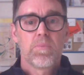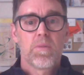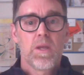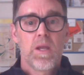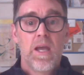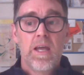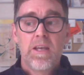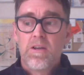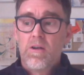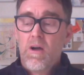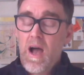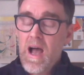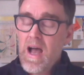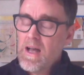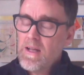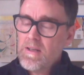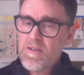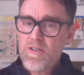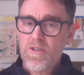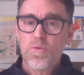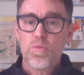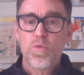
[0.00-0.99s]
And your
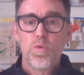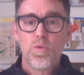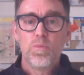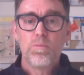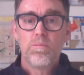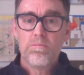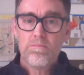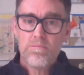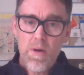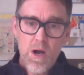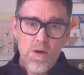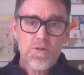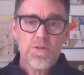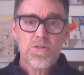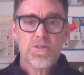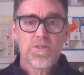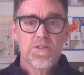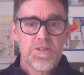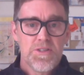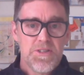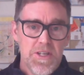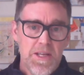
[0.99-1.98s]
answer will
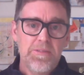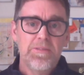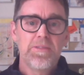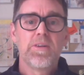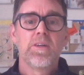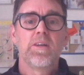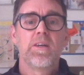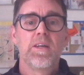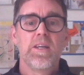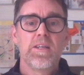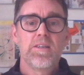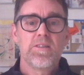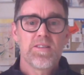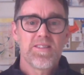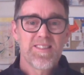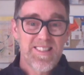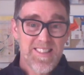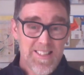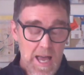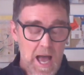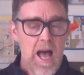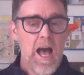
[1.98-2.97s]
most definitely
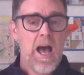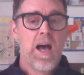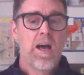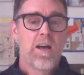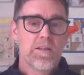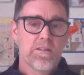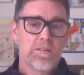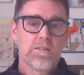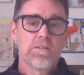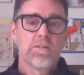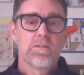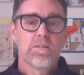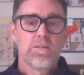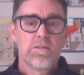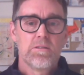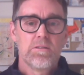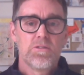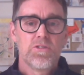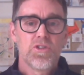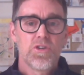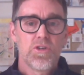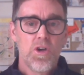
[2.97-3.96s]
start
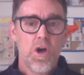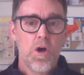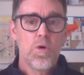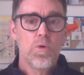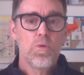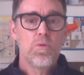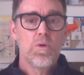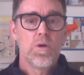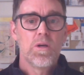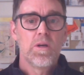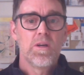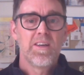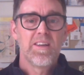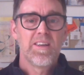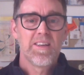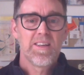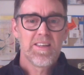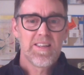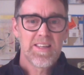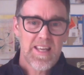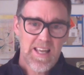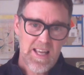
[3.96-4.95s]
to go
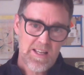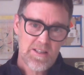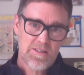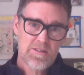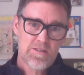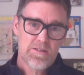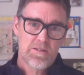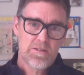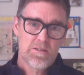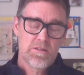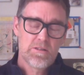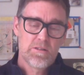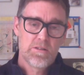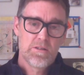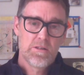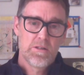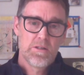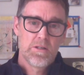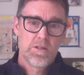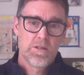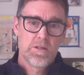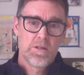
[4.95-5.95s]
yes.
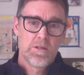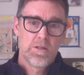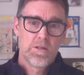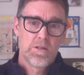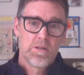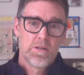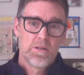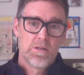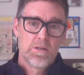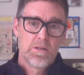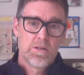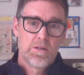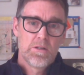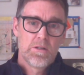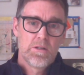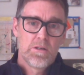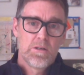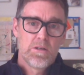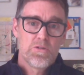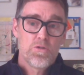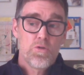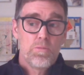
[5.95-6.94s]

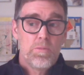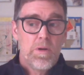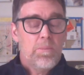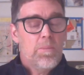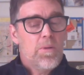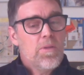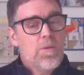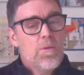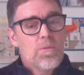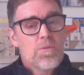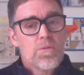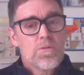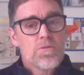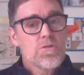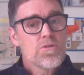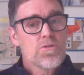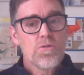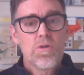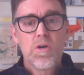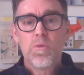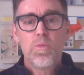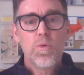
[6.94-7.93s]
So remember the
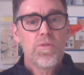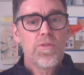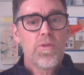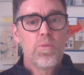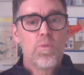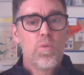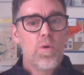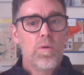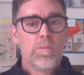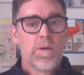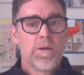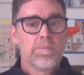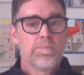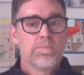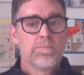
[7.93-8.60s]
story with the woman.